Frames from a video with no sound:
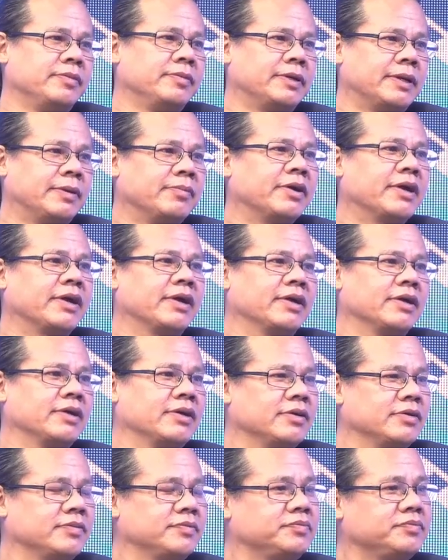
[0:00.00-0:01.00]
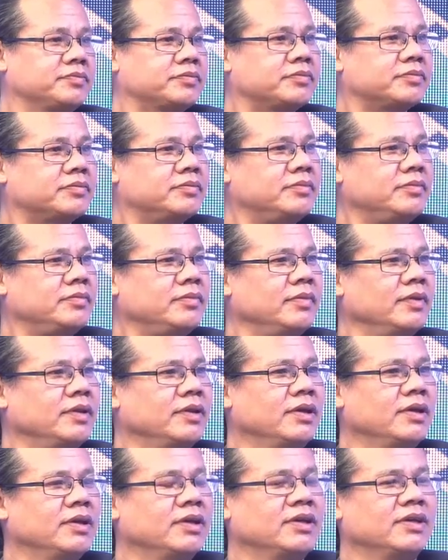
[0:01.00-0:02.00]
Sagol Malay Hentai in
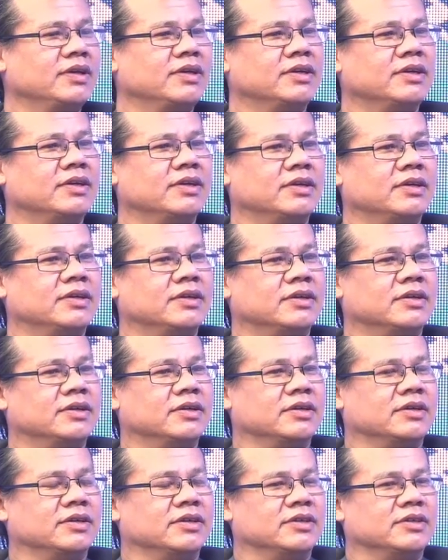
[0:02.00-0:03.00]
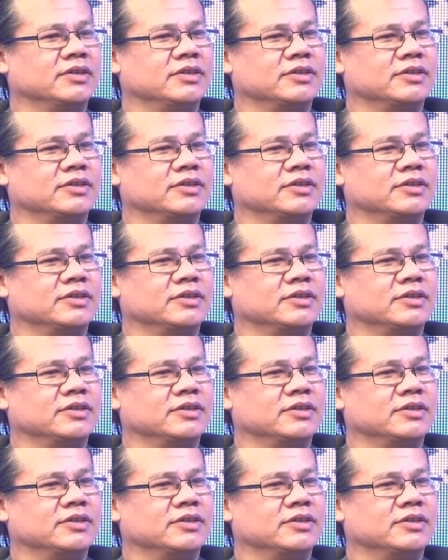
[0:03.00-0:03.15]
Hawaii, I do going to her again.